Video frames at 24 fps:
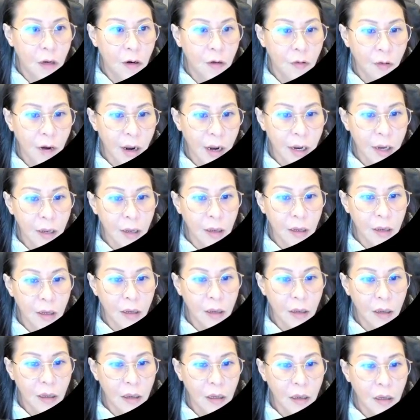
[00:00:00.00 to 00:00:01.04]
Right?
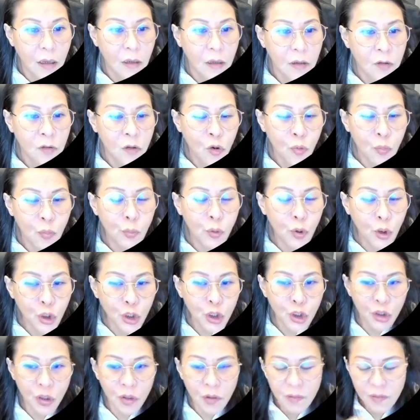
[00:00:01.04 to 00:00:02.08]
So
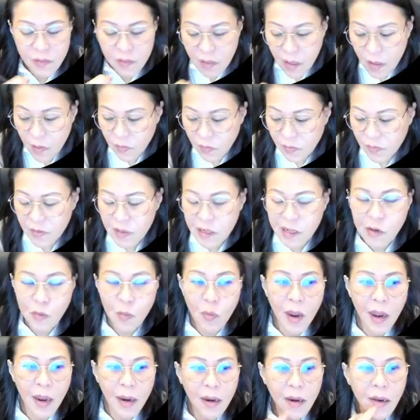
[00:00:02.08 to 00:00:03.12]
push sales need
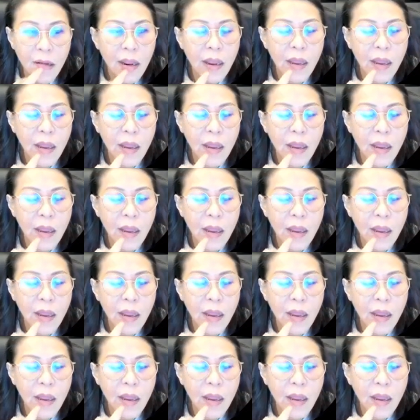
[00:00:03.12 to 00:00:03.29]
what?